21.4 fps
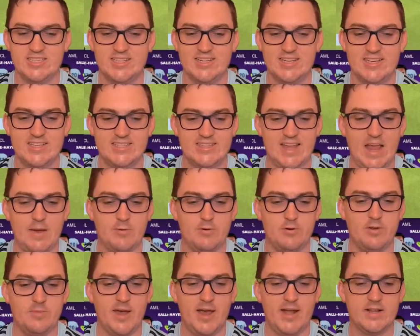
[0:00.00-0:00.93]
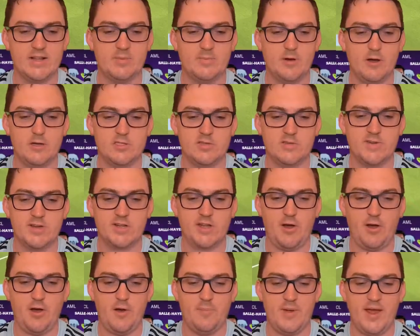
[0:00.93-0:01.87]
Just able to make the most of a
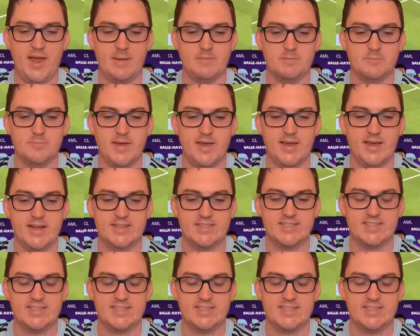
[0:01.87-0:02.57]
curve, perhaps being